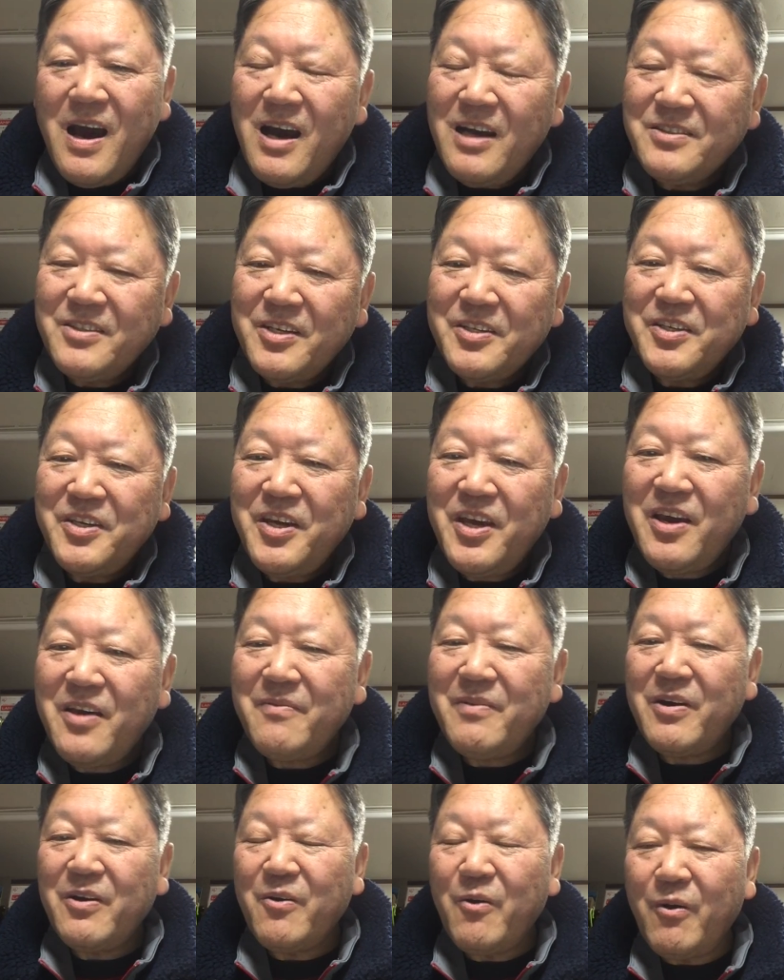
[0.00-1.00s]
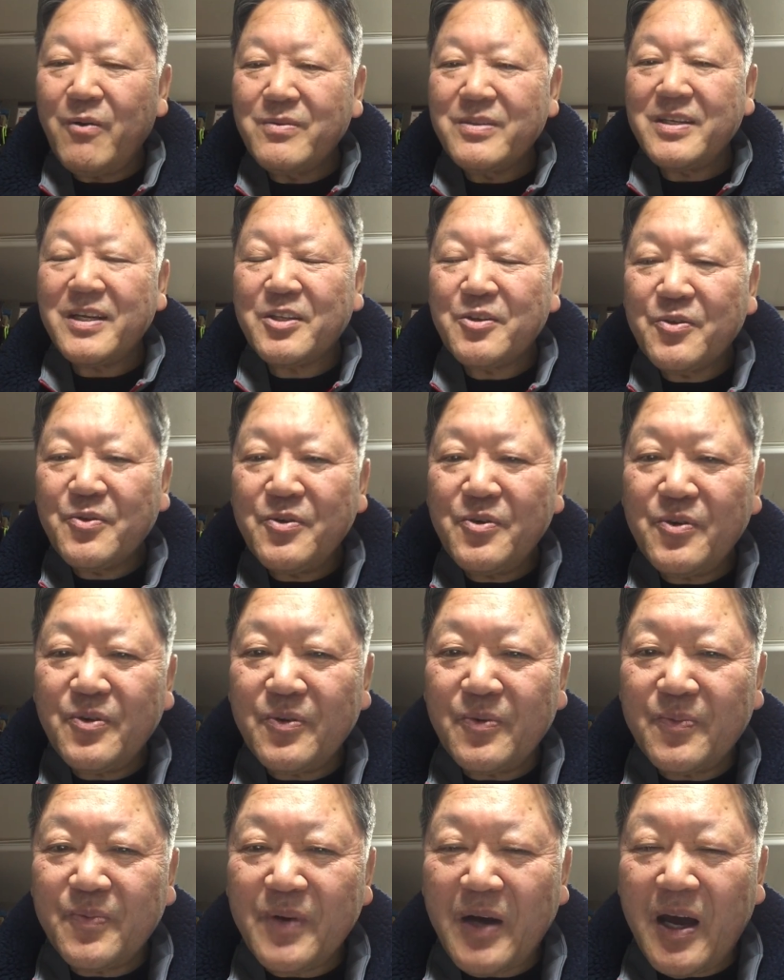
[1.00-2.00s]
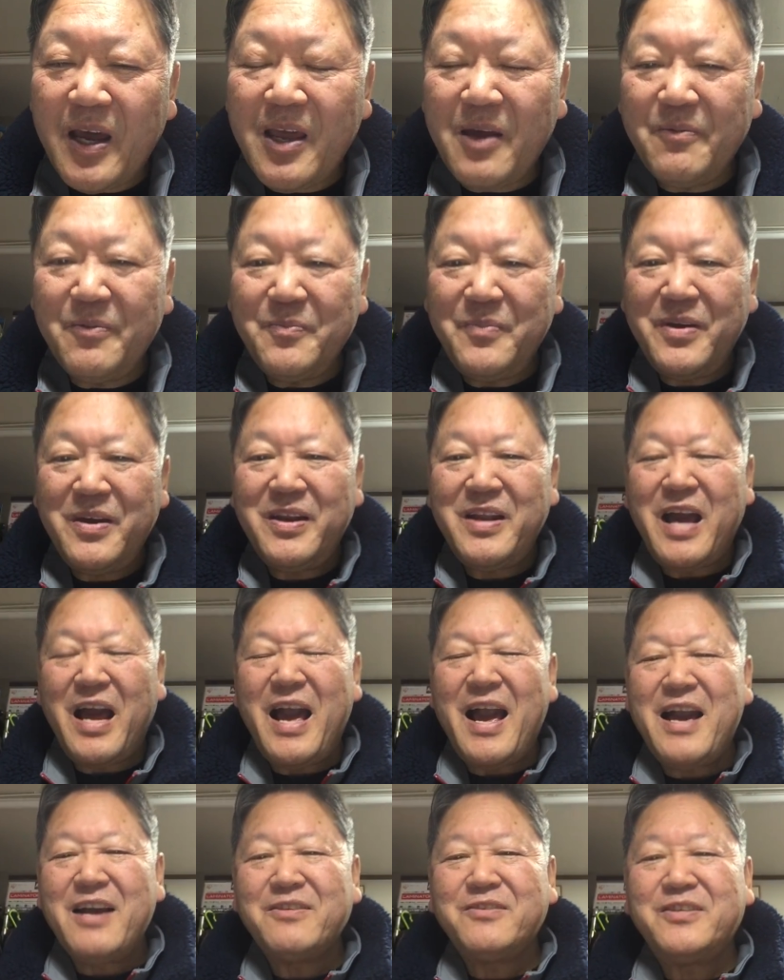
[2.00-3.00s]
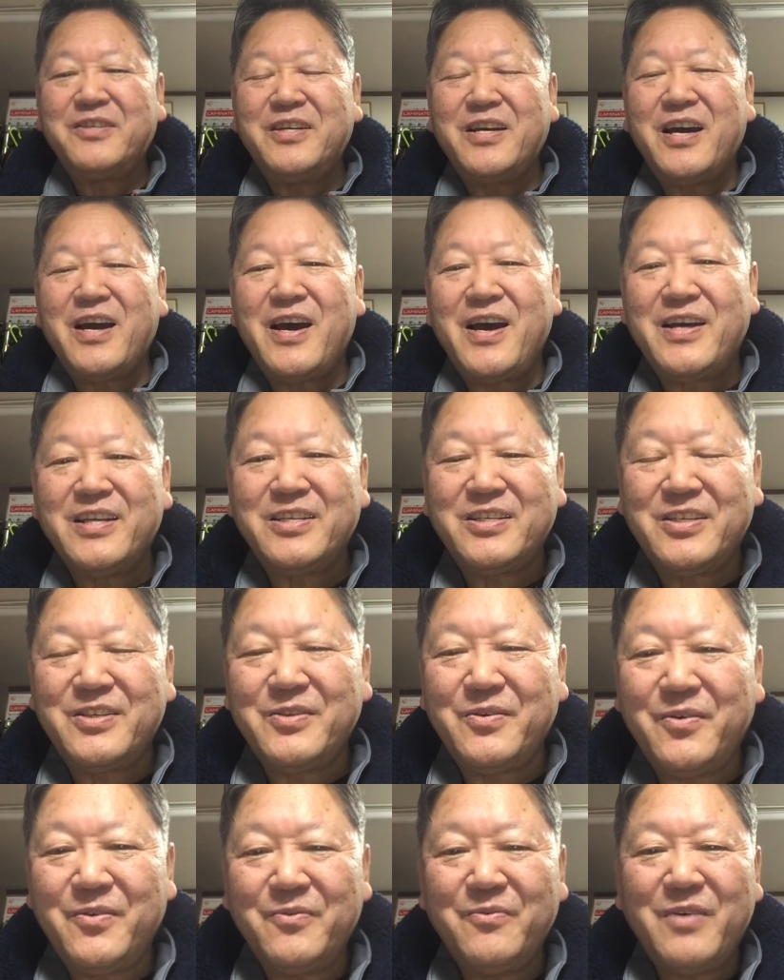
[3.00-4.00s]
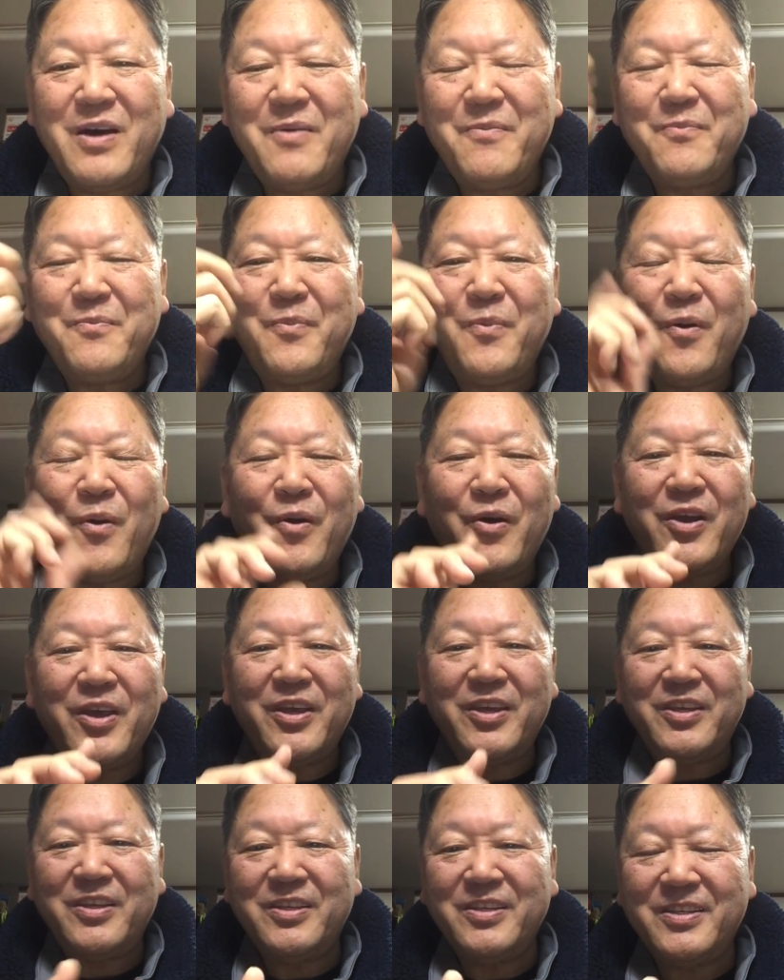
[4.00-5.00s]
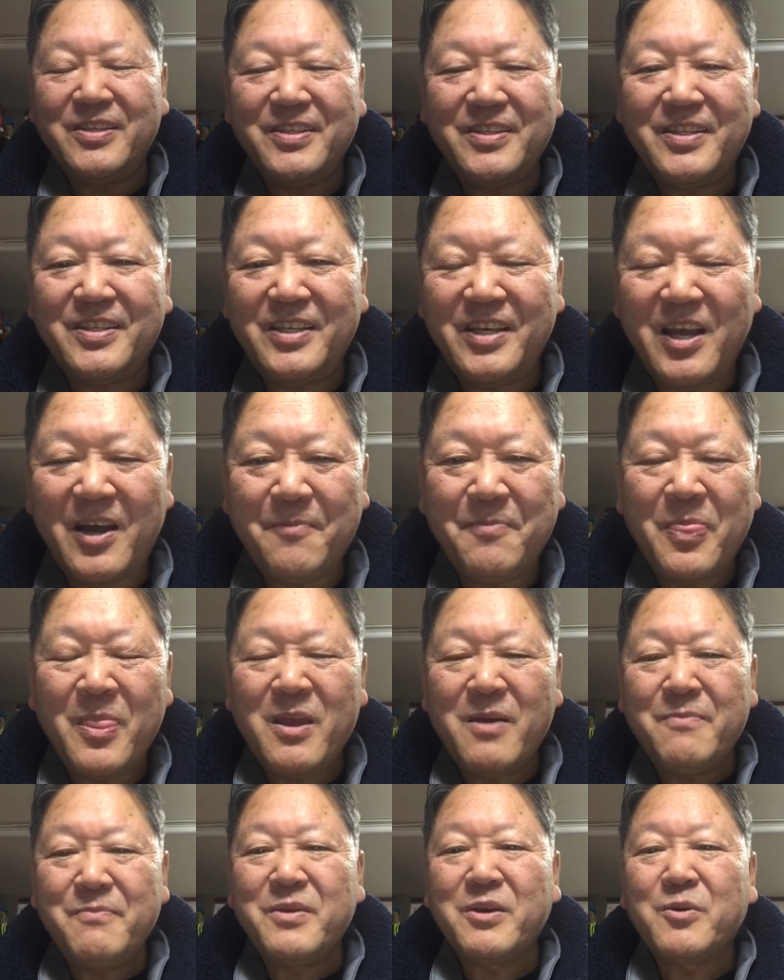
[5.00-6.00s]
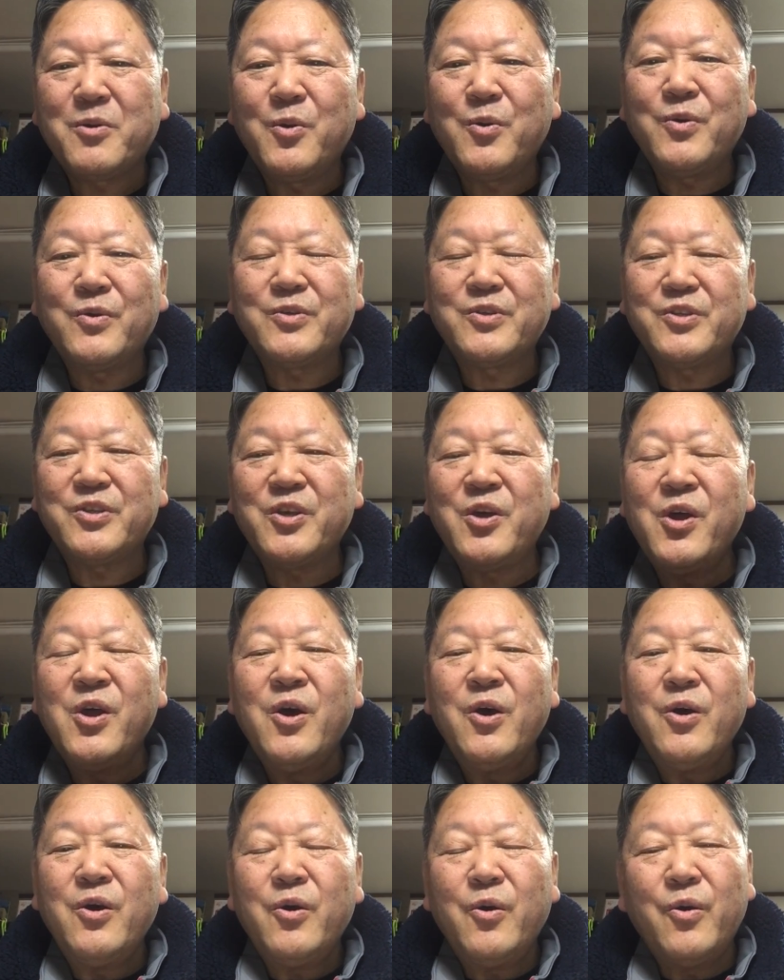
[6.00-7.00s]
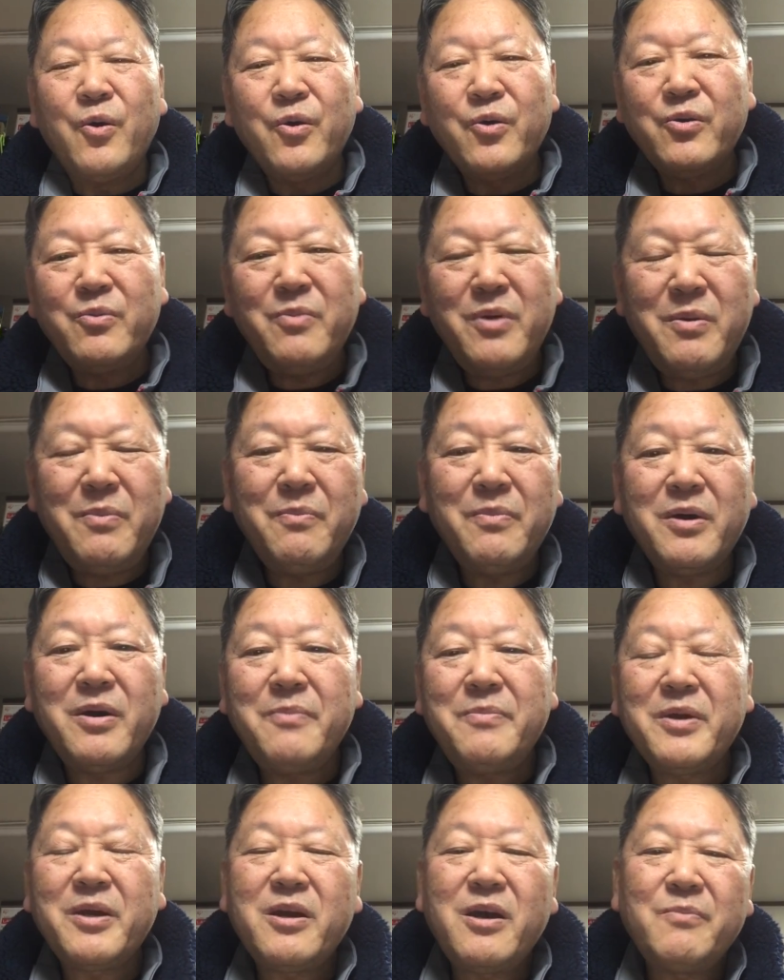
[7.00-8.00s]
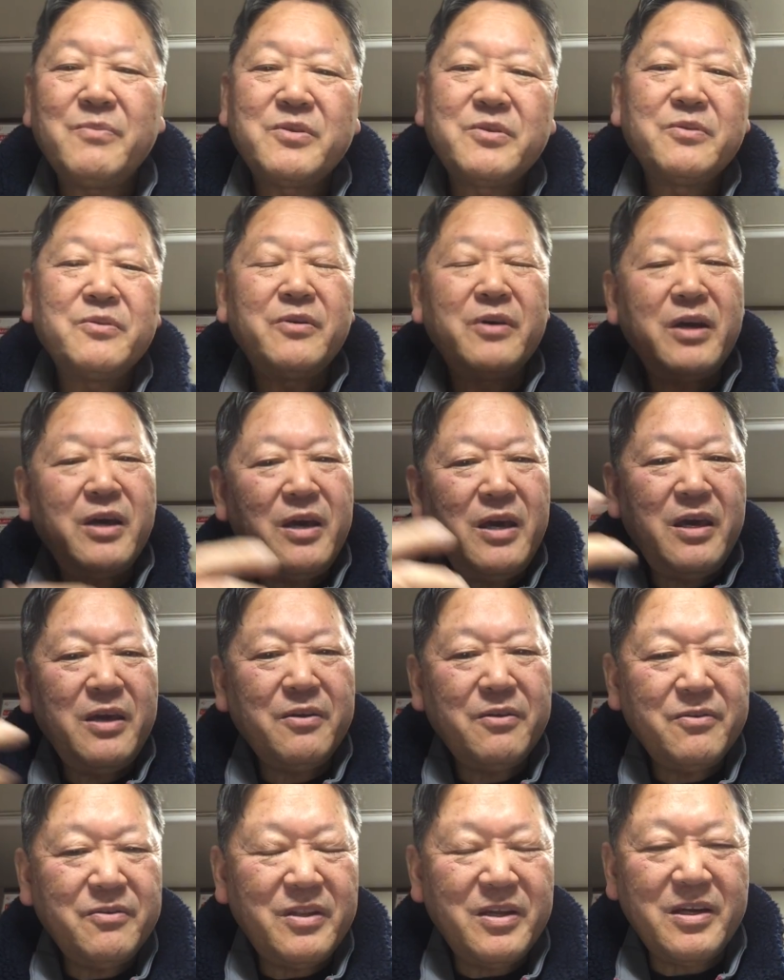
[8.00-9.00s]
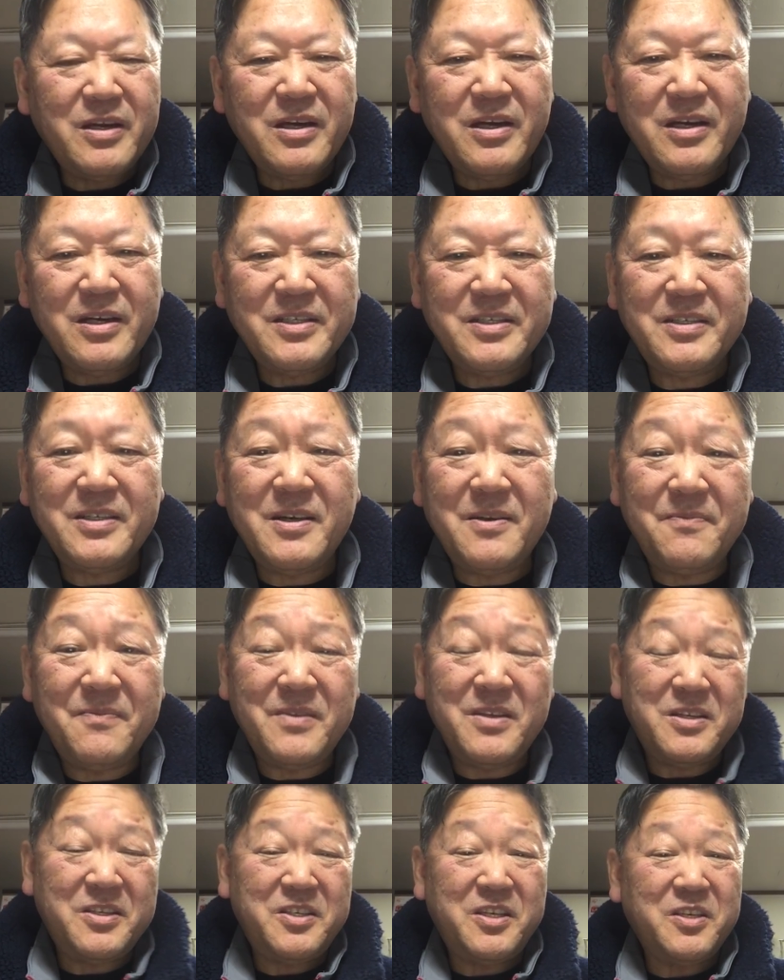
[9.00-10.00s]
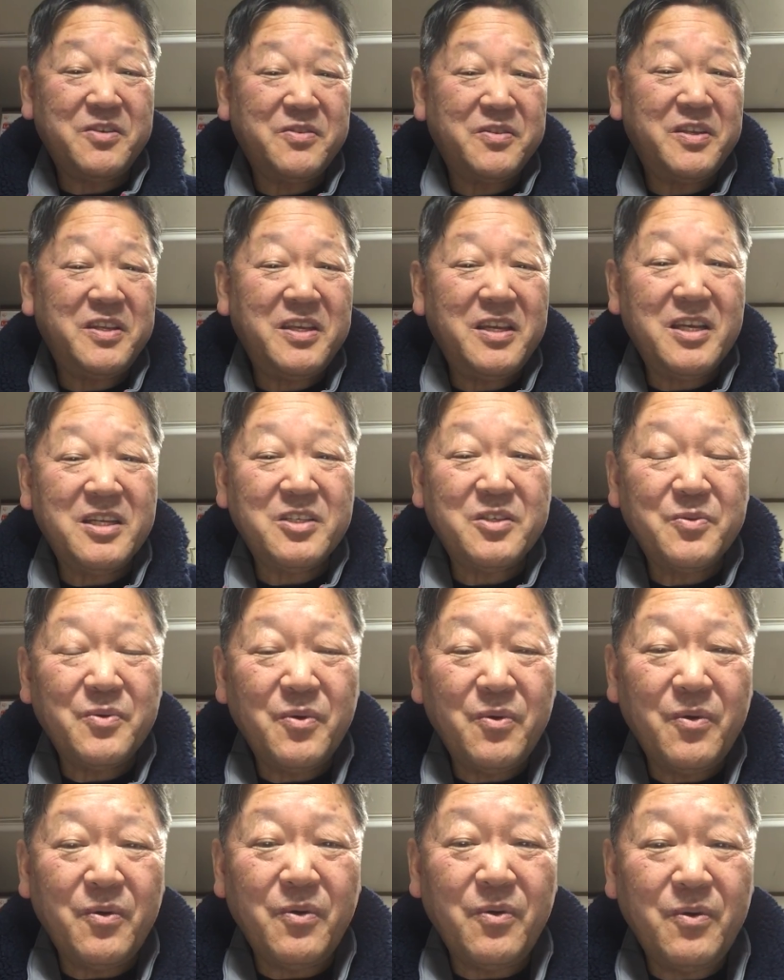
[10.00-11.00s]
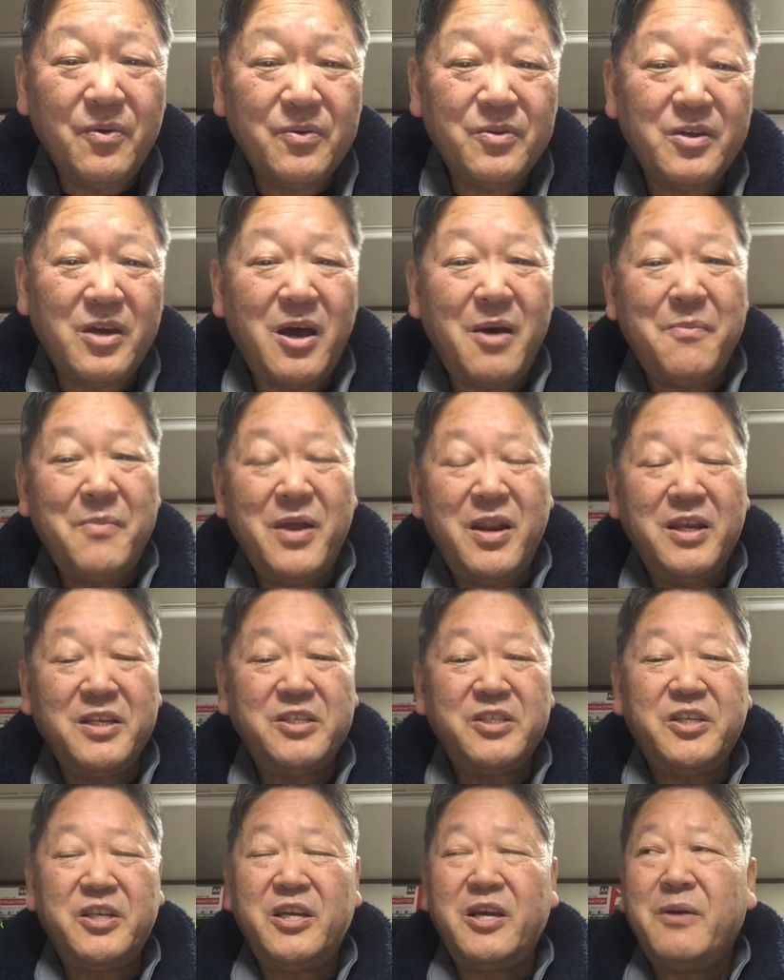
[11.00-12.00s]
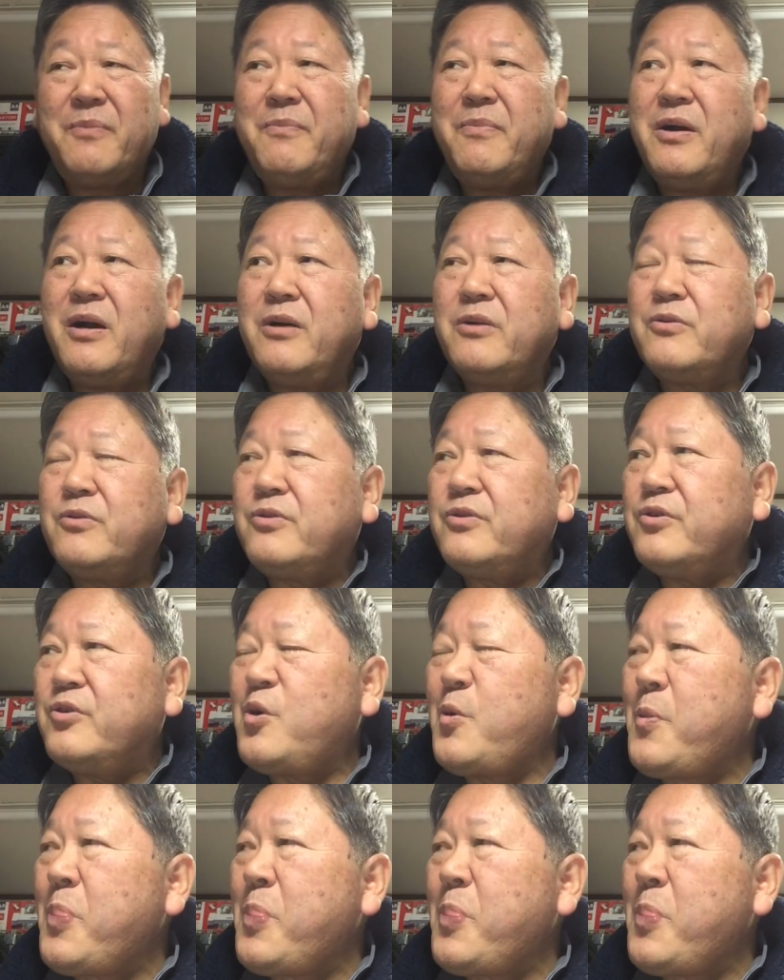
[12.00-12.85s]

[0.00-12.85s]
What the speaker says: As a chairman of that group, I am very anxious on one point, yeah.Because whole member become so elder than 60 years old, averagely about